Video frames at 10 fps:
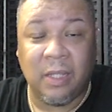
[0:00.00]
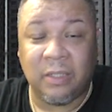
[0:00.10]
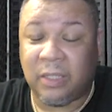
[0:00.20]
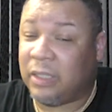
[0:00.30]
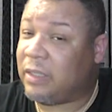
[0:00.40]

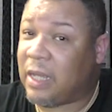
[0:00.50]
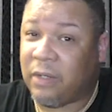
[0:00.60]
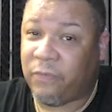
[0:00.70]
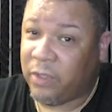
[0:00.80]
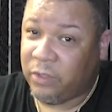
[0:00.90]
She is not
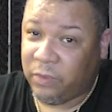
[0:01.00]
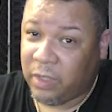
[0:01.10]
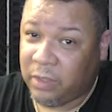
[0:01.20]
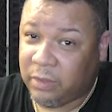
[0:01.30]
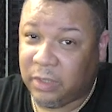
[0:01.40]
a fun
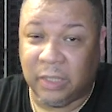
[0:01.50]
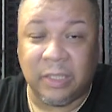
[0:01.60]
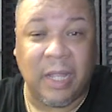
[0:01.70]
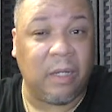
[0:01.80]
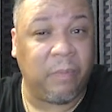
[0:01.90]
drunk. She's
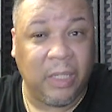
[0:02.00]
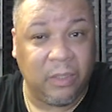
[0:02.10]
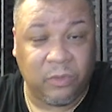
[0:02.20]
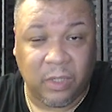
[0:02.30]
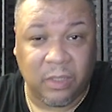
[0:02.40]
not a
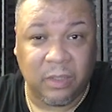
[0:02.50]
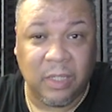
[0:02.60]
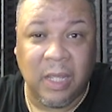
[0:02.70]
mean drunk.